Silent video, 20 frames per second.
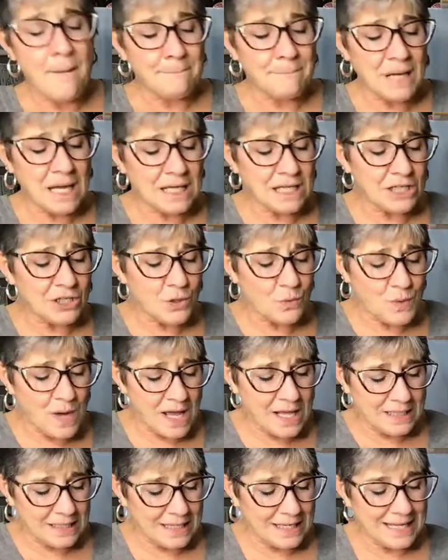But you know
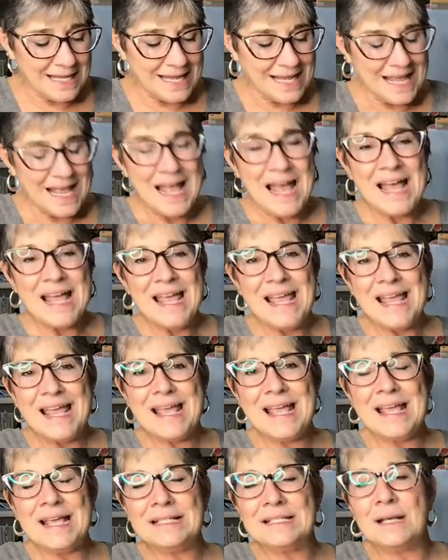what?
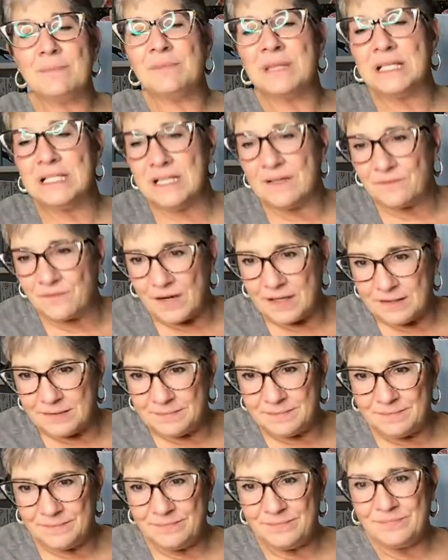It's something different.
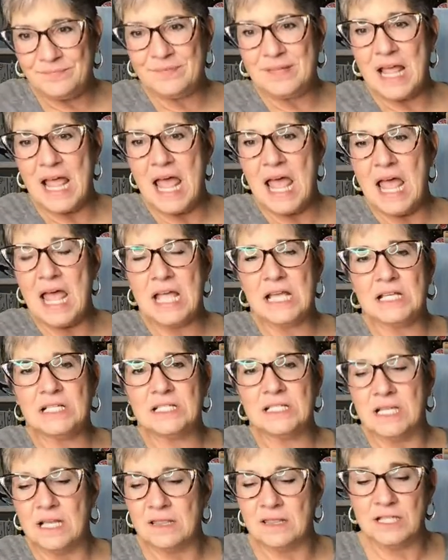
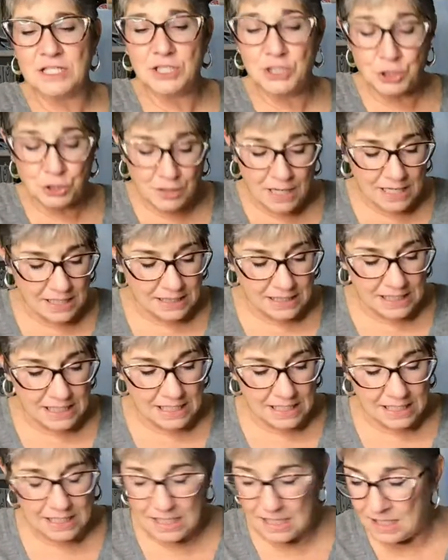And
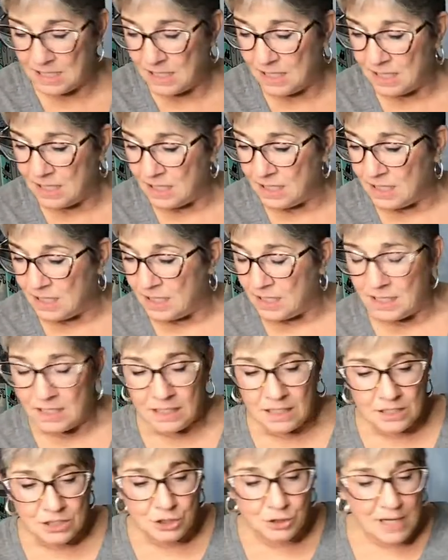the
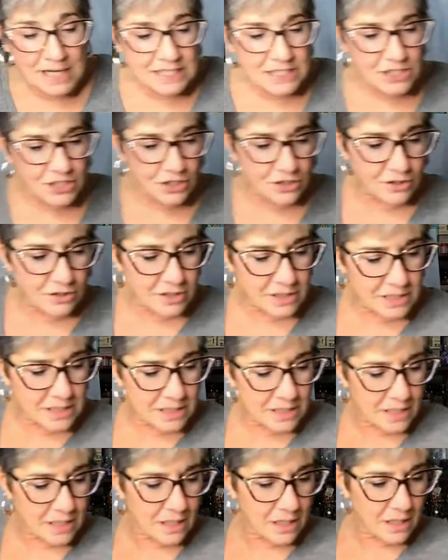
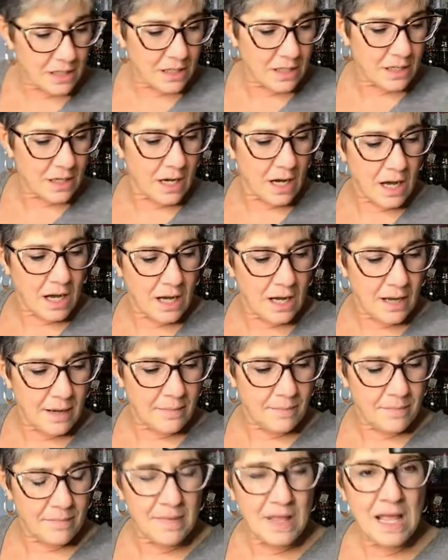tracers
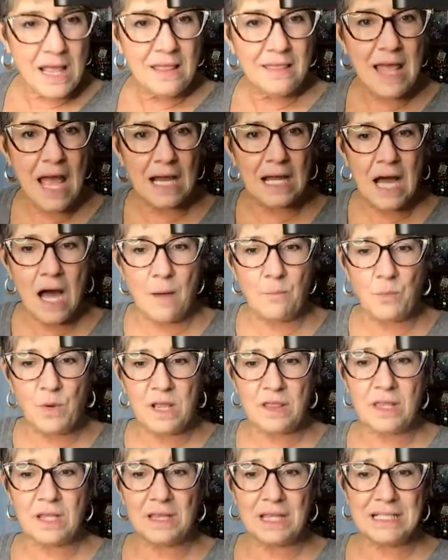that come
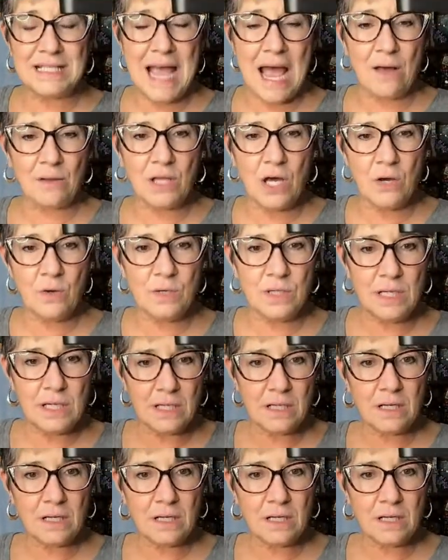with the download